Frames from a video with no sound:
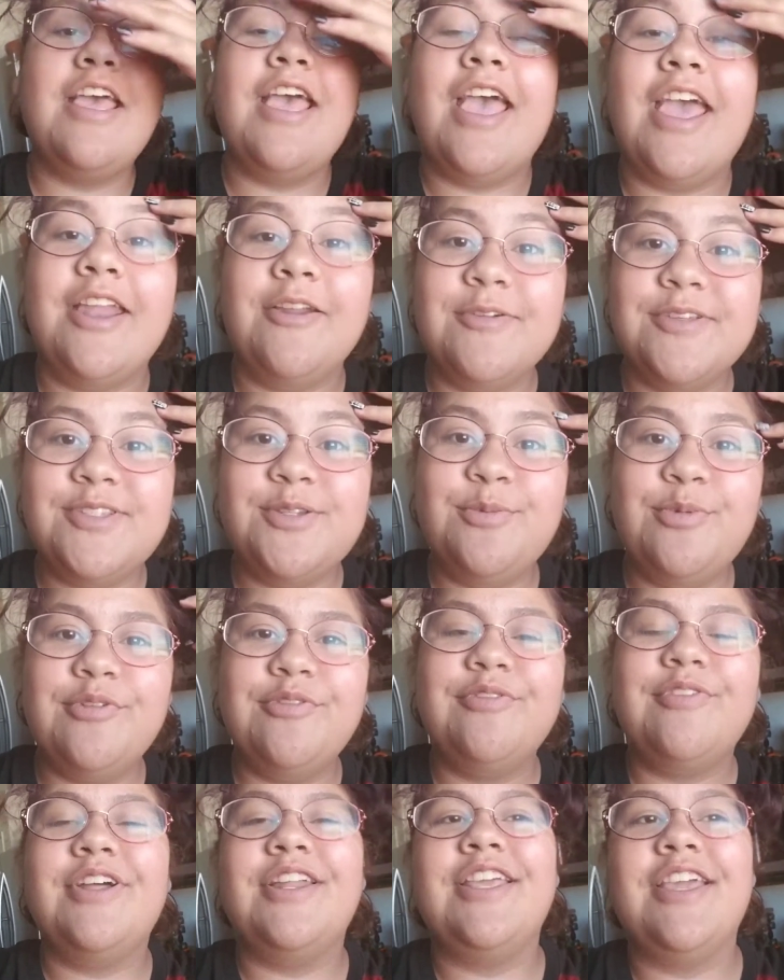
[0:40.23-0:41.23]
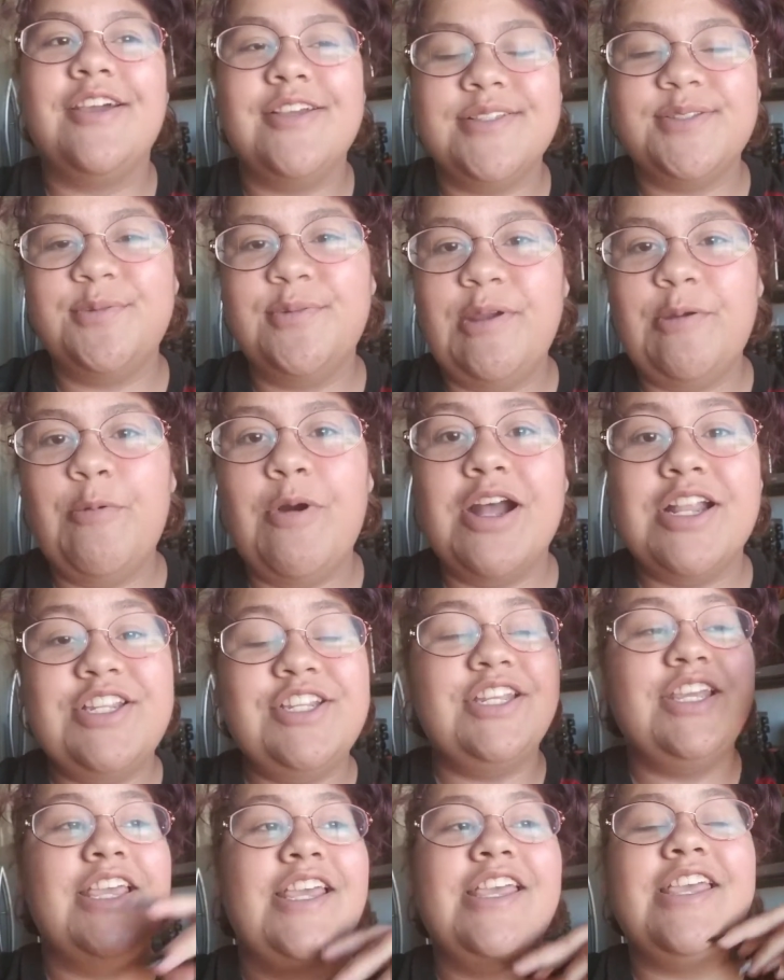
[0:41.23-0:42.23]
And it was super funny. I was
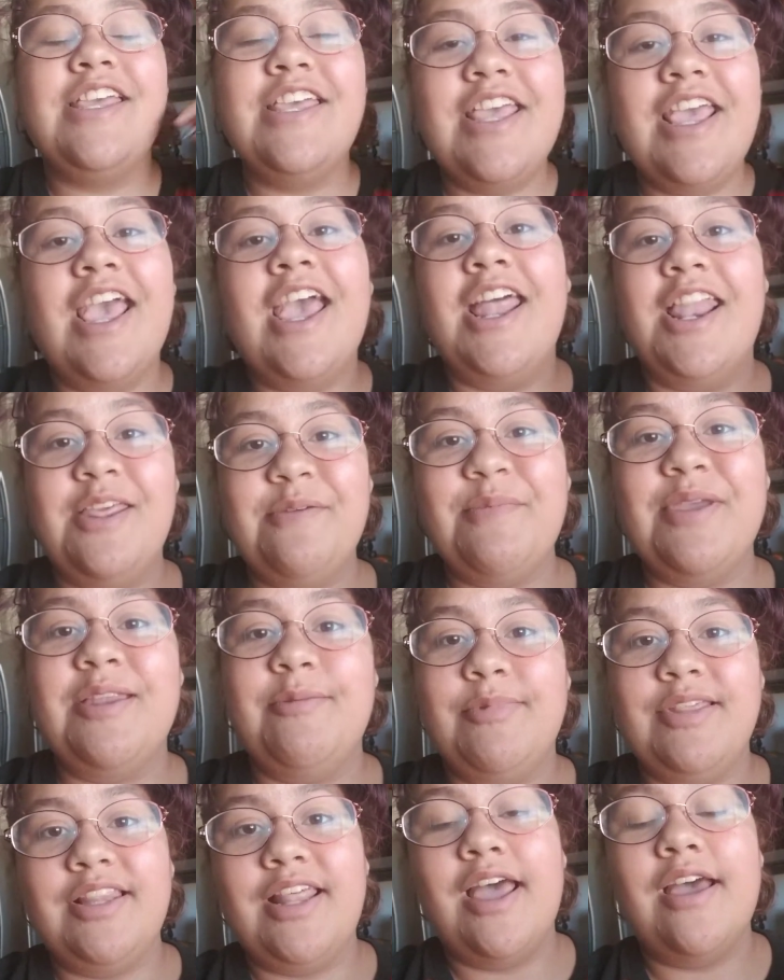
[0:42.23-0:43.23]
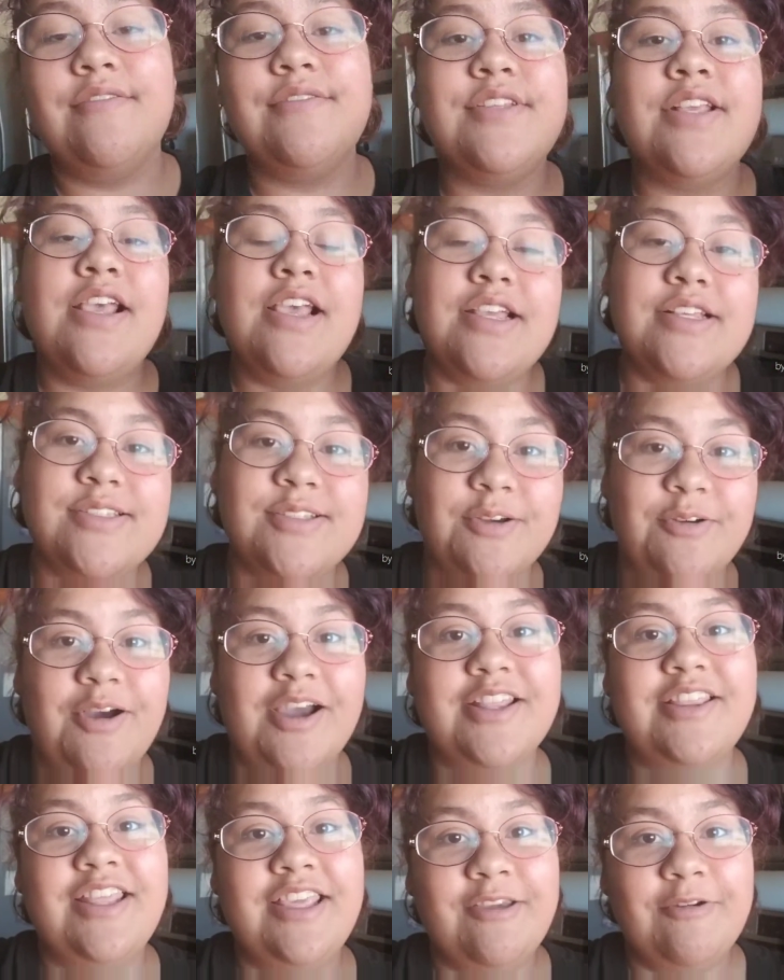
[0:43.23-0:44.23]
rewatching it and it made me laugh. So
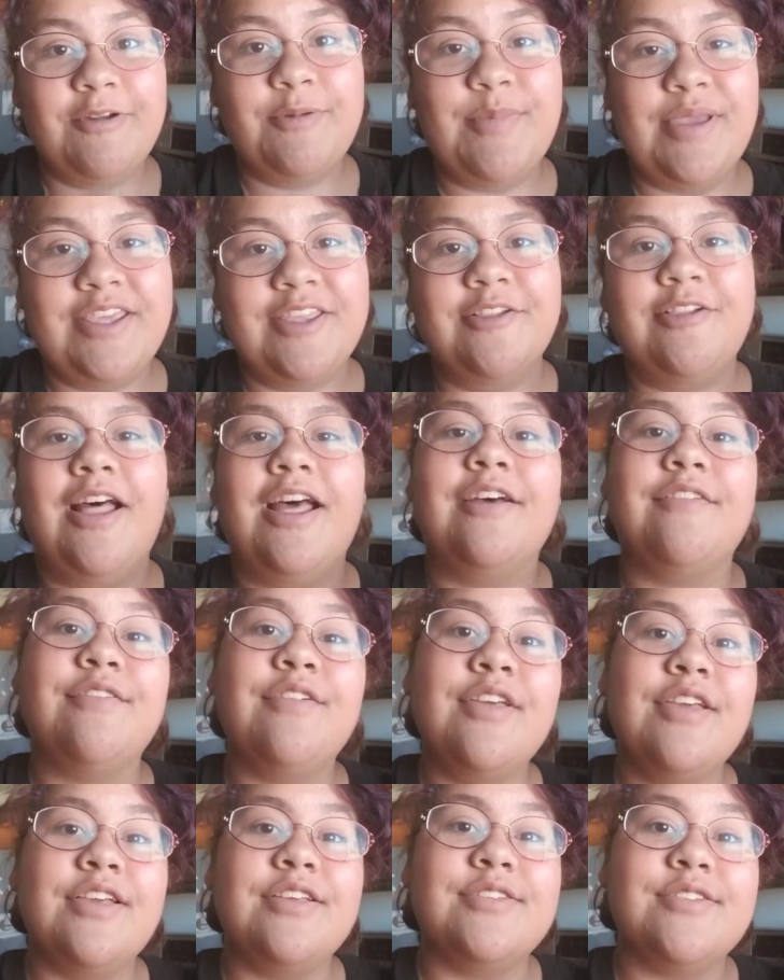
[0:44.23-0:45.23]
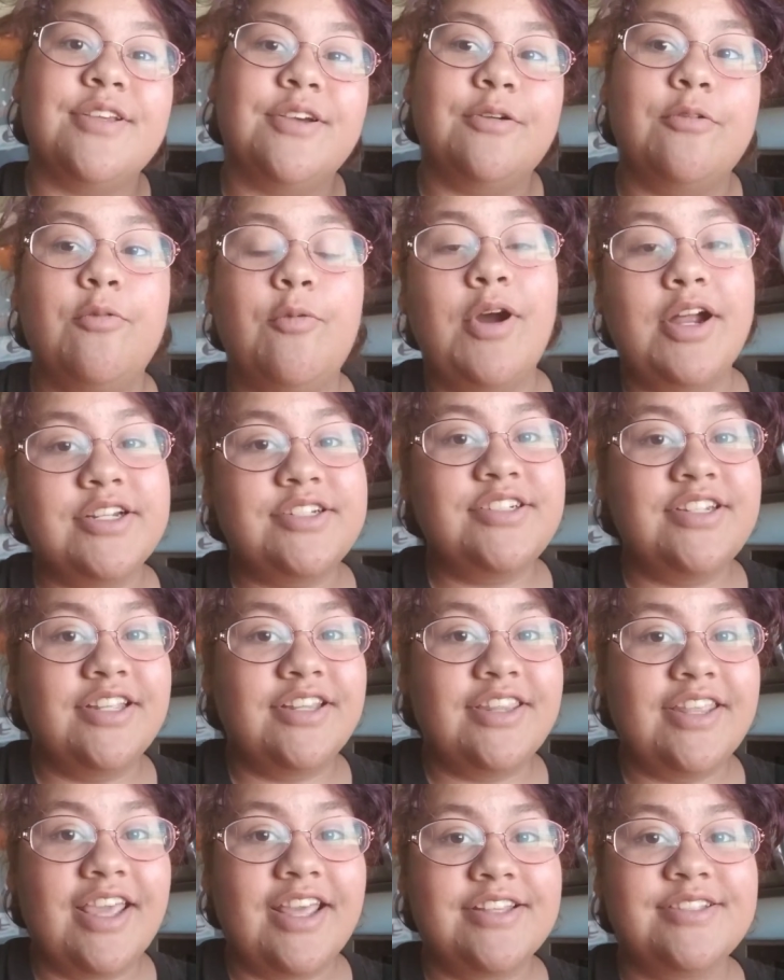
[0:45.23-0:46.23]
I think it would make you laugh. So watch till
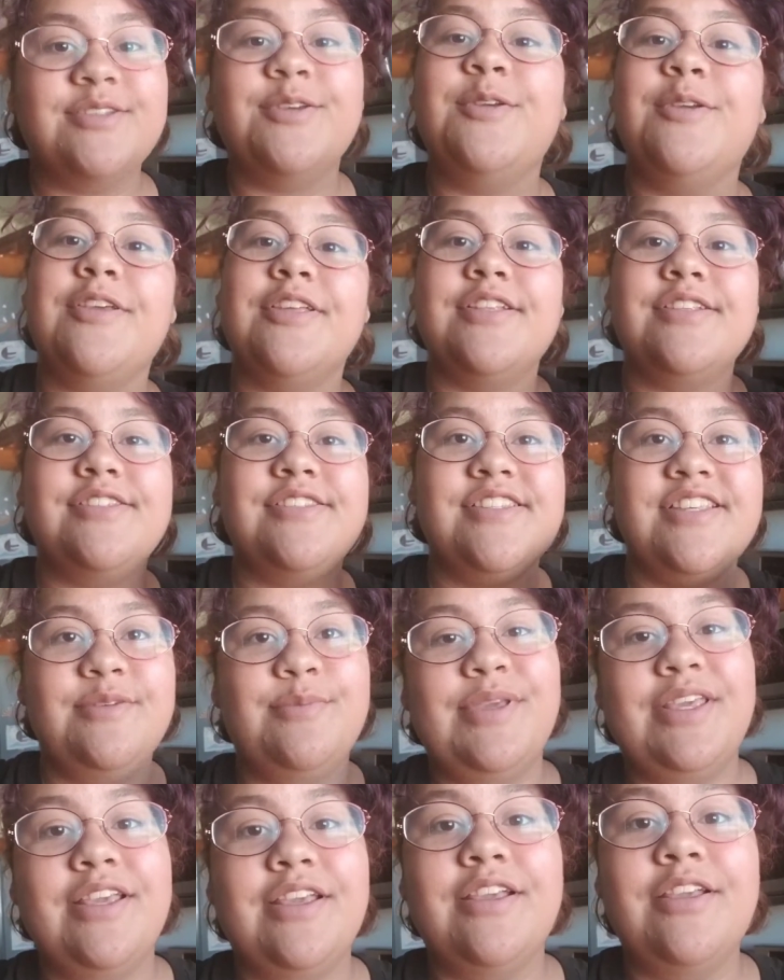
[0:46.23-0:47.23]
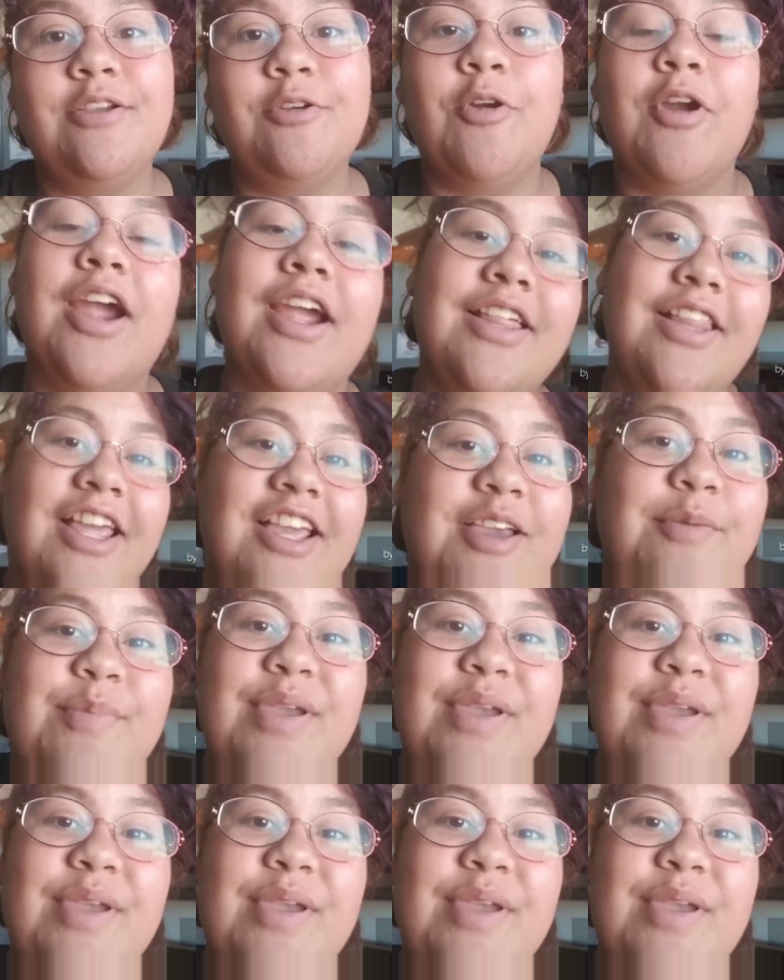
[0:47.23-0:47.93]
the end so you can see me cry like a